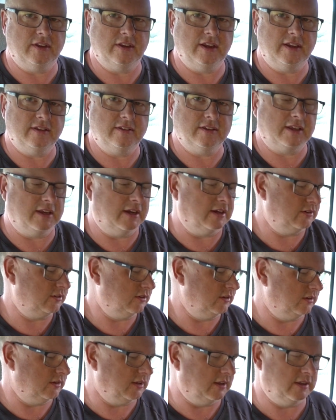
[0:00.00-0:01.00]
data
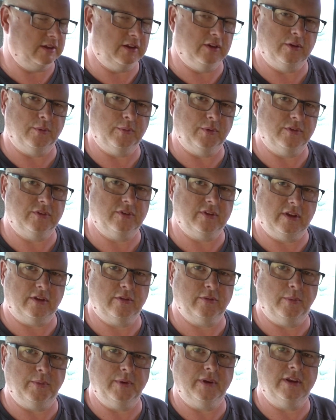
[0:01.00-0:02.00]
connection than the other one, so
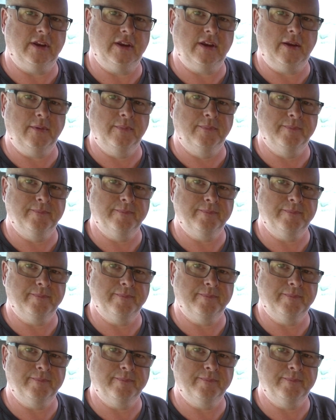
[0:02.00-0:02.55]
that's what we're going to do.